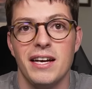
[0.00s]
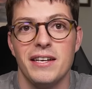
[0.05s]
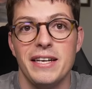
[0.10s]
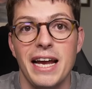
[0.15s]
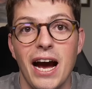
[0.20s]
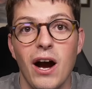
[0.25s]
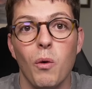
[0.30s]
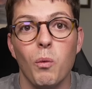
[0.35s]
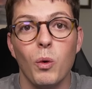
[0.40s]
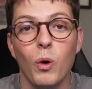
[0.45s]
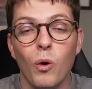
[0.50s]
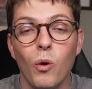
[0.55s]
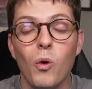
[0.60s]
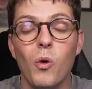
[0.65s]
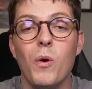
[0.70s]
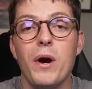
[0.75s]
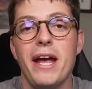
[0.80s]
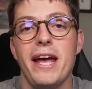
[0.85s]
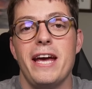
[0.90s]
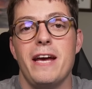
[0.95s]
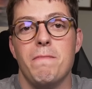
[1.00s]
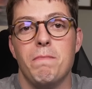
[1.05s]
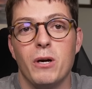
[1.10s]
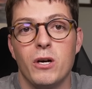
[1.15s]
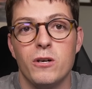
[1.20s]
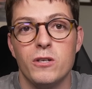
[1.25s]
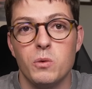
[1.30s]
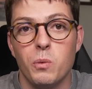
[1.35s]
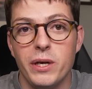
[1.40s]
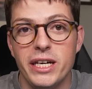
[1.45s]
Now, we're all here
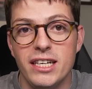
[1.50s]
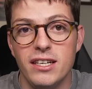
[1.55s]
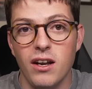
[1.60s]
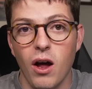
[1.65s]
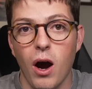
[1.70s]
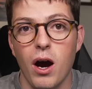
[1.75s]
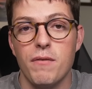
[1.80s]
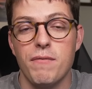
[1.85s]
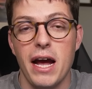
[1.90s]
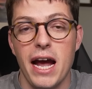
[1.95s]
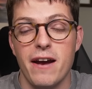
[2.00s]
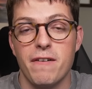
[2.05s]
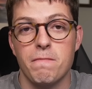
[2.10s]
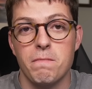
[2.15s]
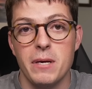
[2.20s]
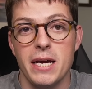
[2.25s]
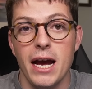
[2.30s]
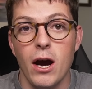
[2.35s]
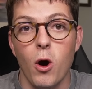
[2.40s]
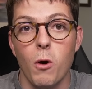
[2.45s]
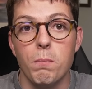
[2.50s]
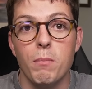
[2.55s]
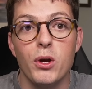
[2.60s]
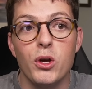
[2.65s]
because we love FPL,